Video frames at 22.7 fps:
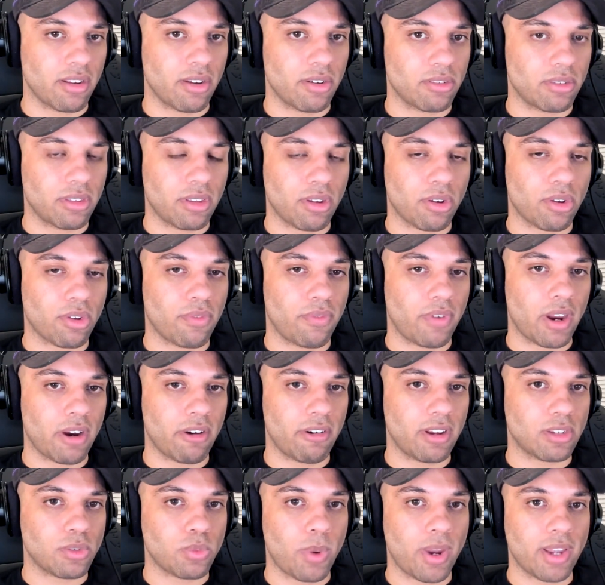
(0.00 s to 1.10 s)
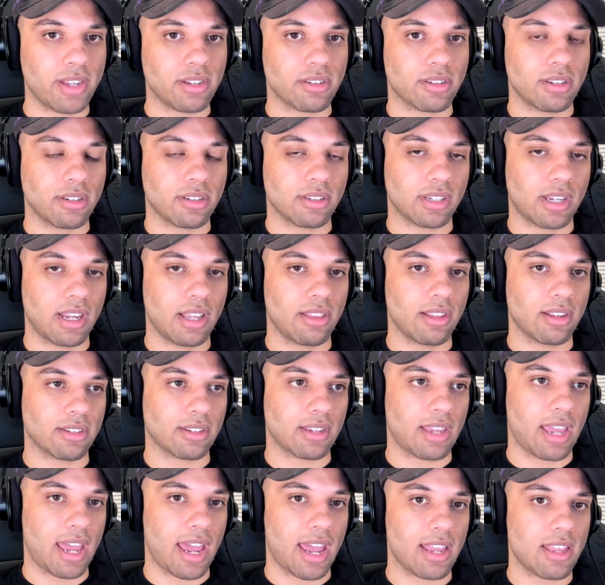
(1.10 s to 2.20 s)
there's various ways to skin this
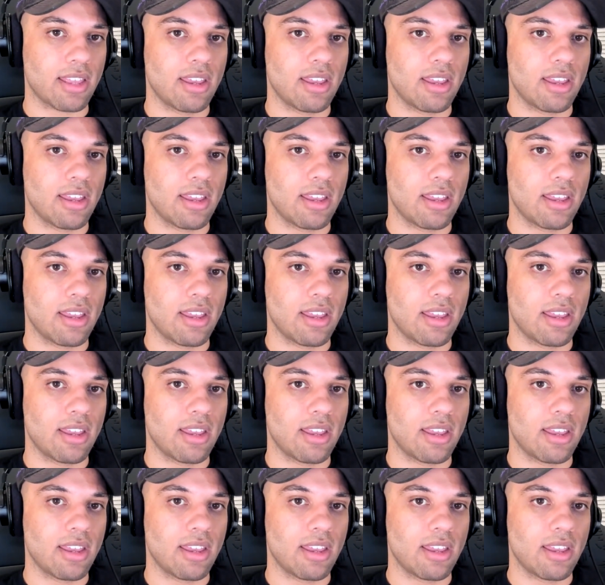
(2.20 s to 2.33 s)
cat.